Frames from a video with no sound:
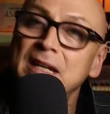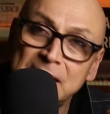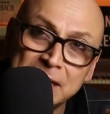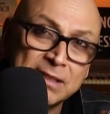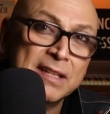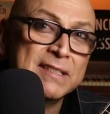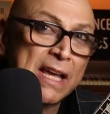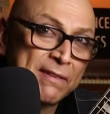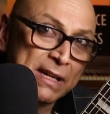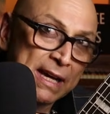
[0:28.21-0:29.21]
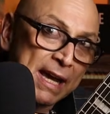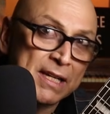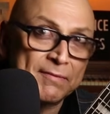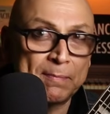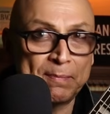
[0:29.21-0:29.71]
It does have a
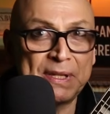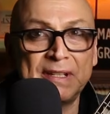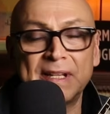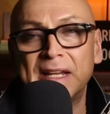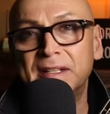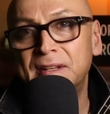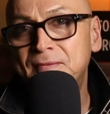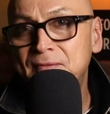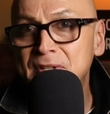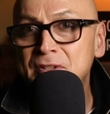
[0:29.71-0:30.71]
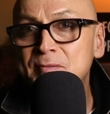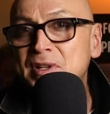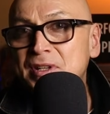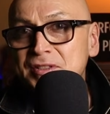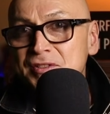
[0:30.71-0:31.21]
kind of a P90 feel
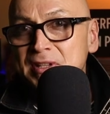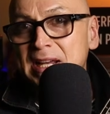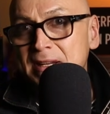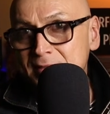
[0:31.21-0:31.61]
because you got to